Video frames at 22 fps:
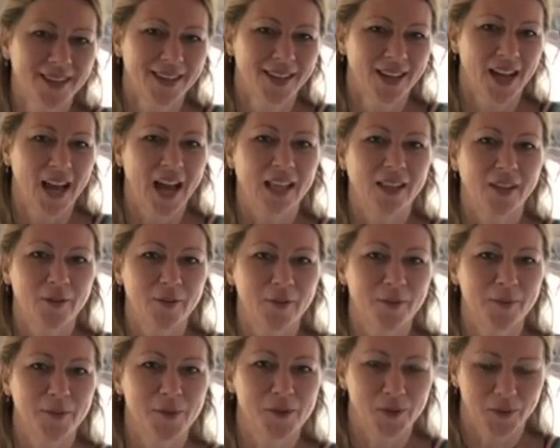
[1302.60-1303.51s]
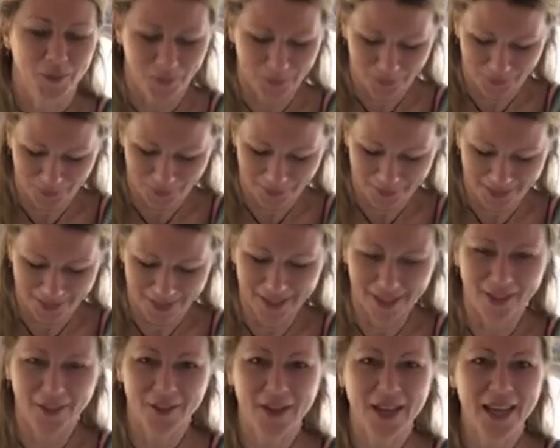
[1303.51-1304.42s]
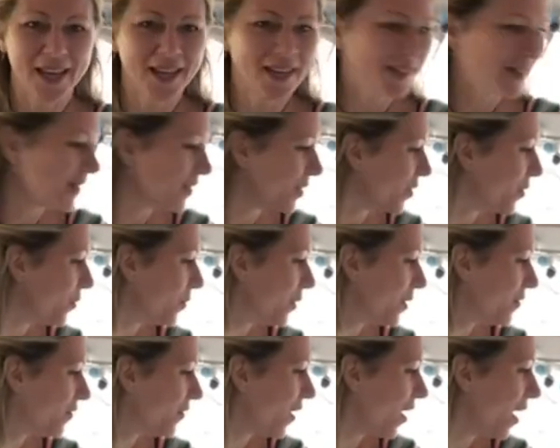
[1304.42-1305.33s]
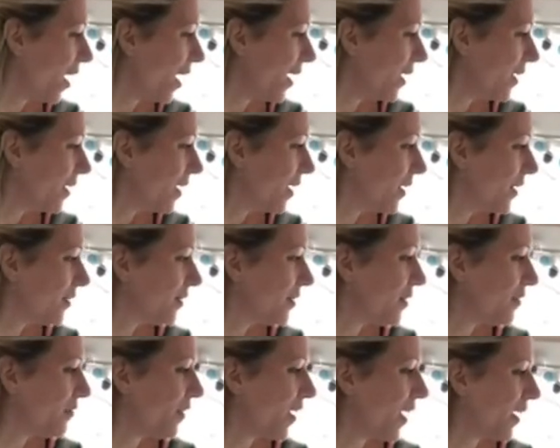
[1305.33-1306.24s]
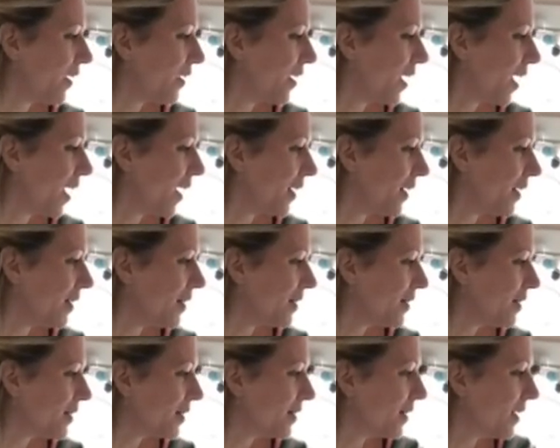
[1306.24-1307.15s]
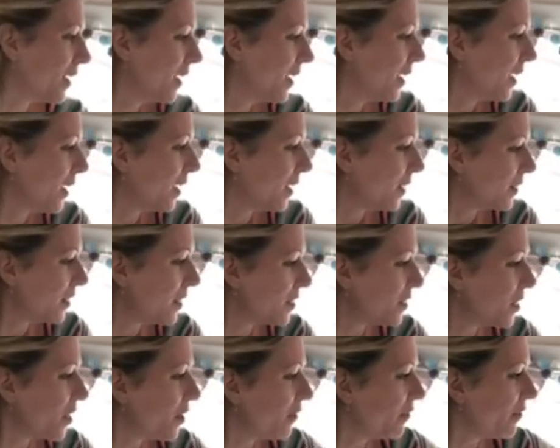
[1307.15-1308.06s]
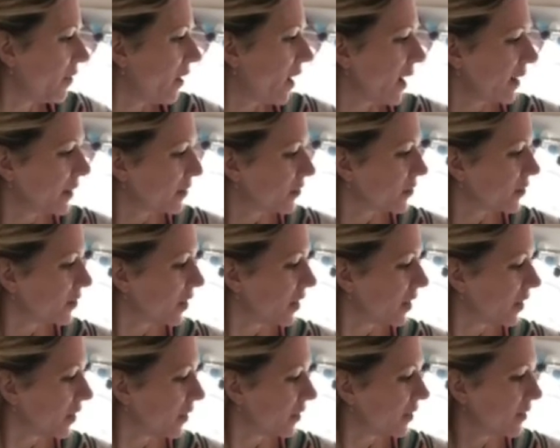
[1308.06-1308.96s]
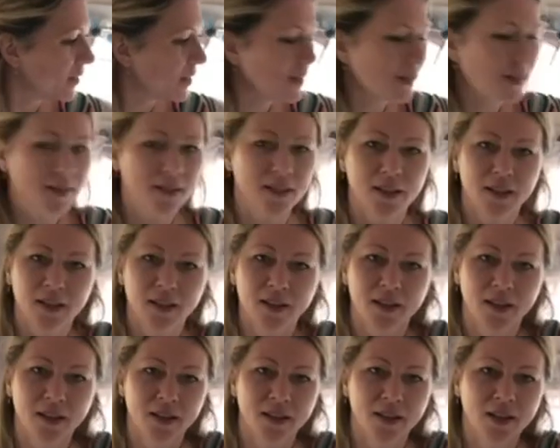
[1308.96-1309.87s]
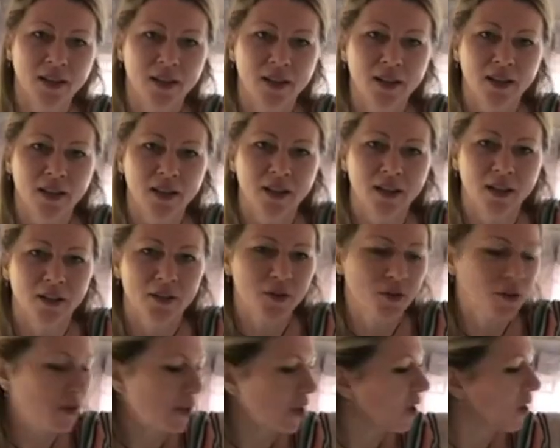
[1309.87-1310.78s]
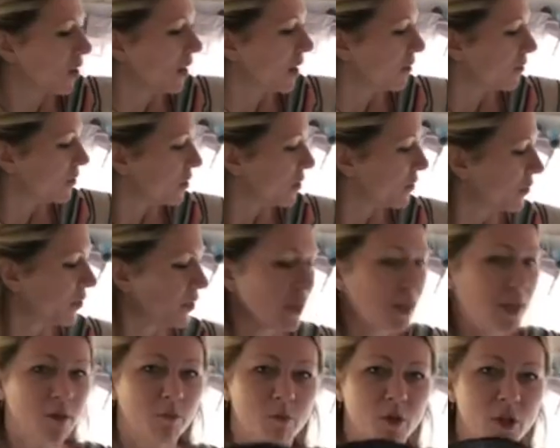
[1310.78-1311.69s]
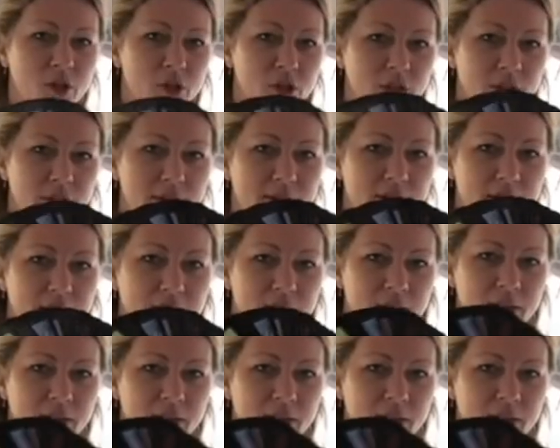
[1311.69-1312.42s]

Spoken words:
I love them too. Okay, so we've got Divine Guidance. These are fractal cards, so they all have different images